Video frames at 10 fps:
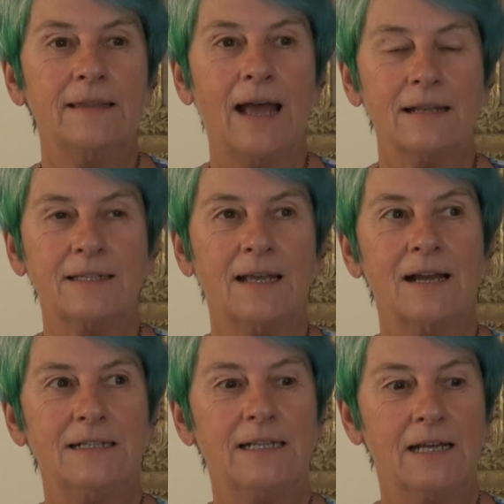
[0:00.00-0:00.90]
That's the
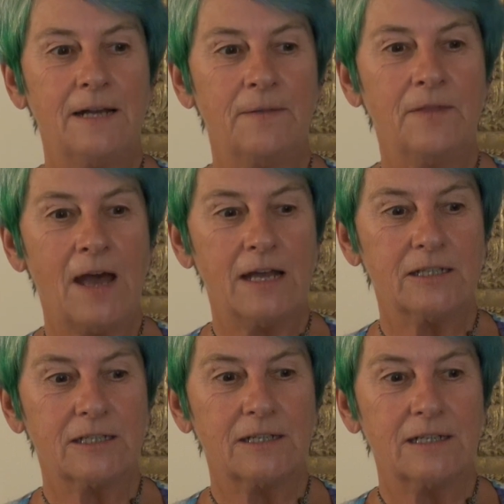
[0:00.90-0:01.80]
idea
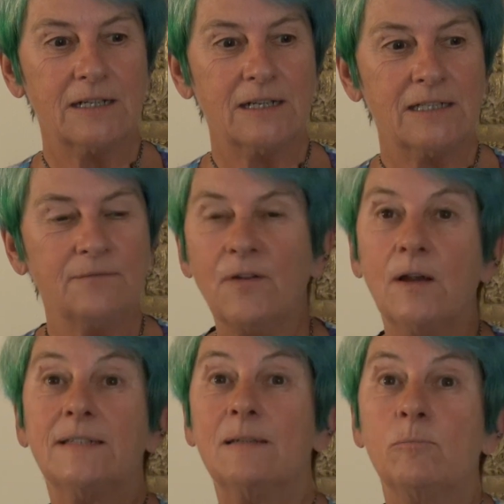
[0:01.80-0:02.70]
that it's a
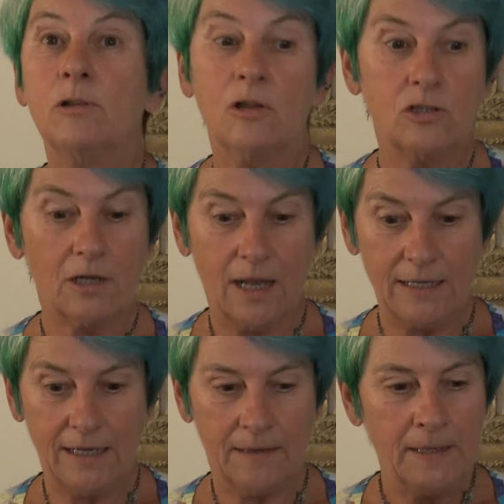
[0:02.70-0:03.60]
very simple logical
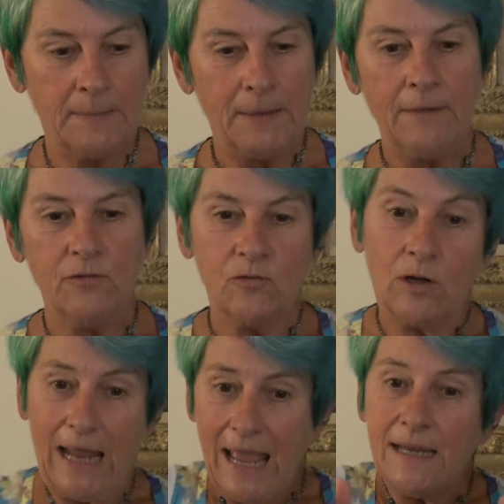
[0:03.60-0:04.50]
idea. If you've
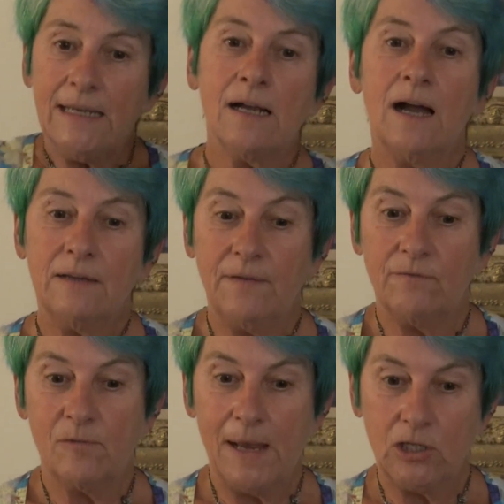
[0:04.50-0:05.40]
got any kind of
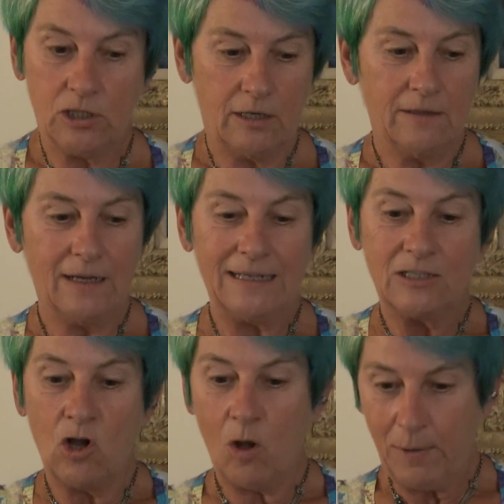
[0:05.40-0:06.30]
information that
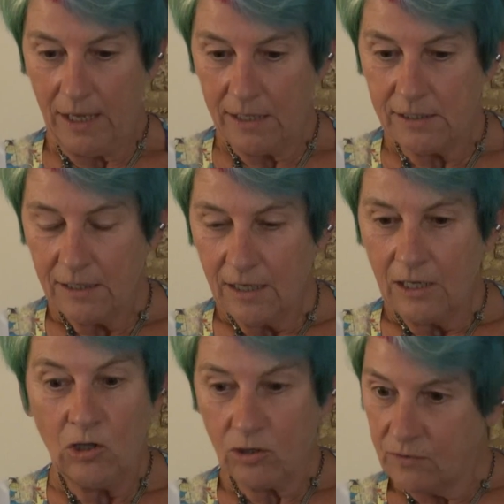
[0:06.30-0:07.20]
is copied
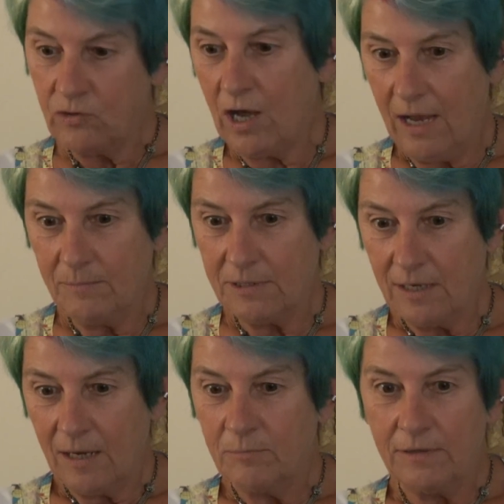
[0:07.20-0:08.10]
lots of
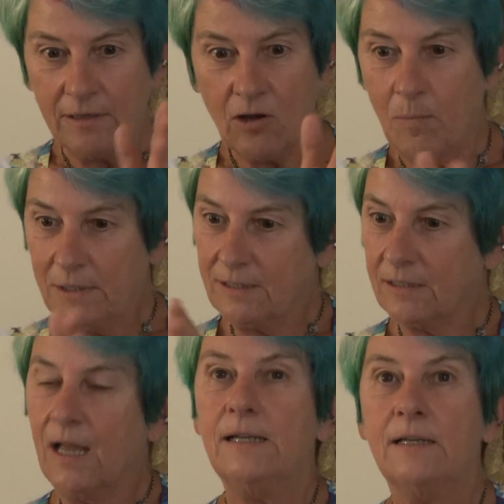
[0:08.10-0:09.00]
times, but the copies are
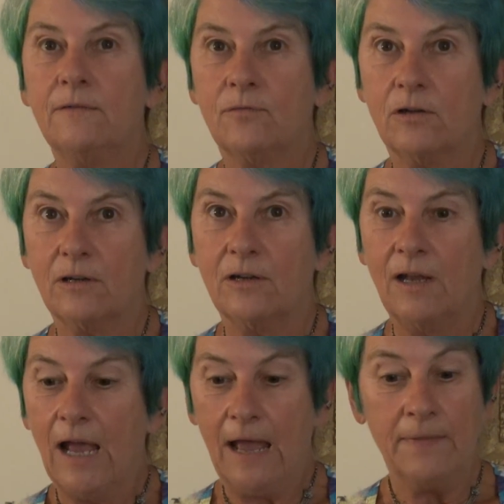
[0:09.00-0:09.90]
slightly different,
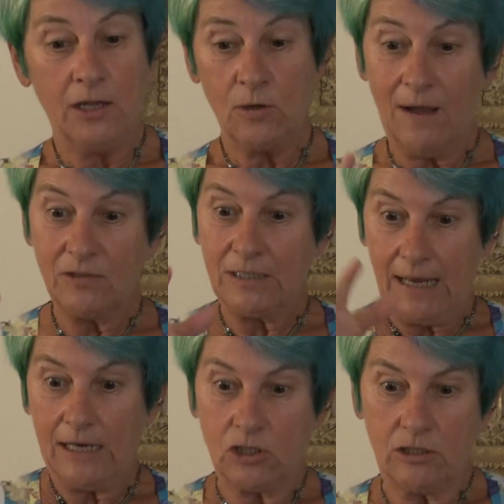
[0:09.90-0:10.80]
and then you have
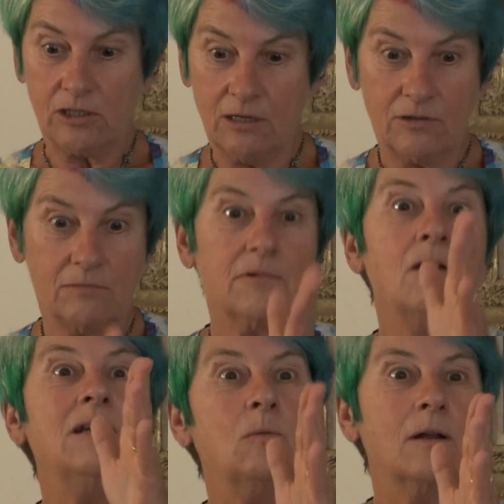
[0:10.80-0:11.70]
selection so that
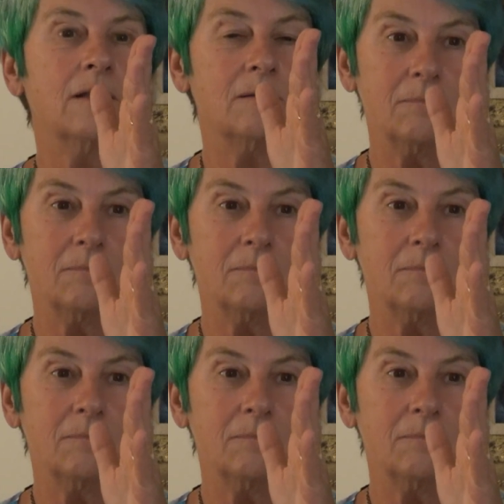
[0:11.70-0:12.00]
only one of